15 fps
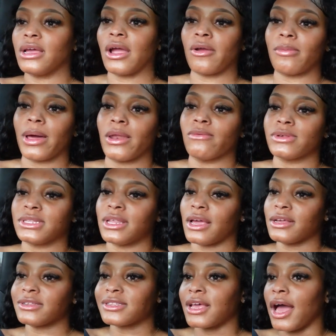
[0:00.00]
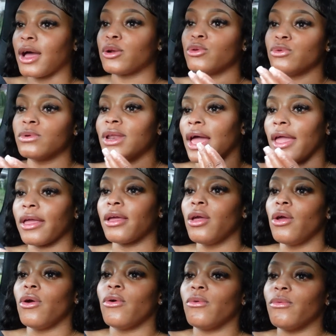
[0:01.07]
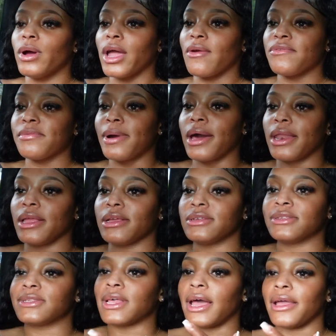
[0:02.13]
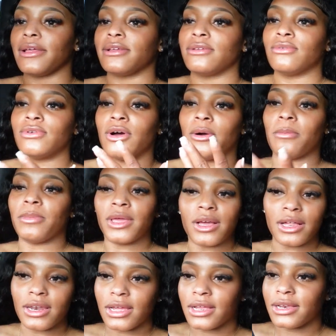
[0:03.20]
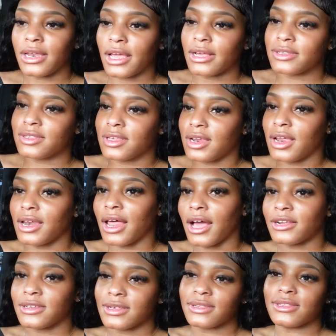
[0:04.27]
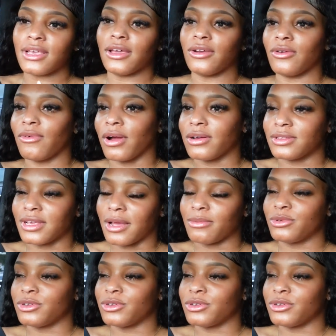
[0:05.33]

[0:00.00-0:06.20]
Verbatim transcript: Everybody was dancing. I do like when everybody is like, you know, mingling, dancing, and not just sitting around type